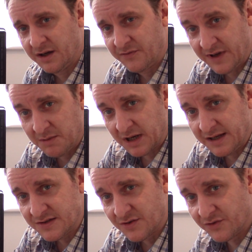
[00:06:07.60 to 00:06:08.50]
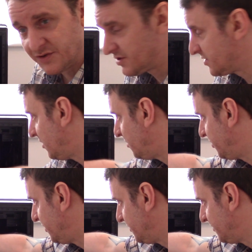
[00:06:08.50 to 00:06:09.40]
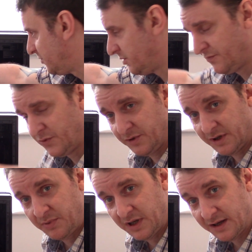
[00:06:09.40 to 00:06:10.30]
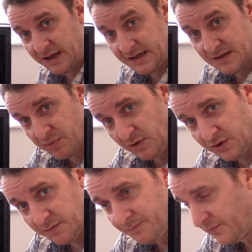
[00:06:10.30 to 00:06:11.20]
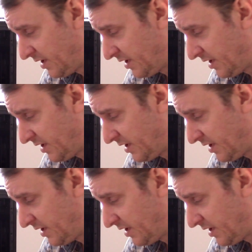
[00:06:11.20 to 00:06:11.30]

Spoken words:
fan blades on the top 140 up here is broken.